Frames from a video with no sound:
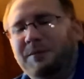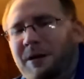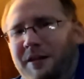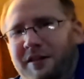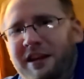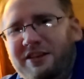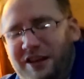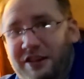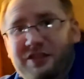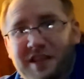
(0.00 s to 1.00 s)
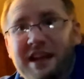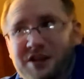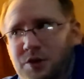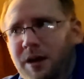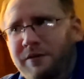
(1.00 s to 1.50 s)
about this is they
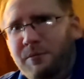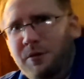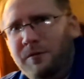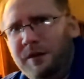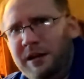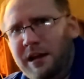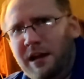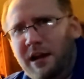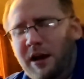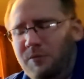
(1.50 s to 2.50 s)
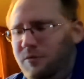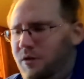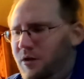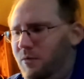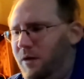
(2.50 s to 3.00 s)
do have a movie out
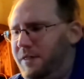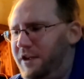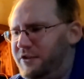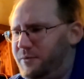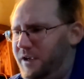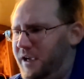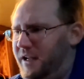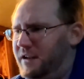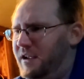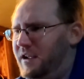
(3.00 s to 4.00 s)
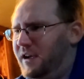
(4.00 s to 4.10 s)
with this, and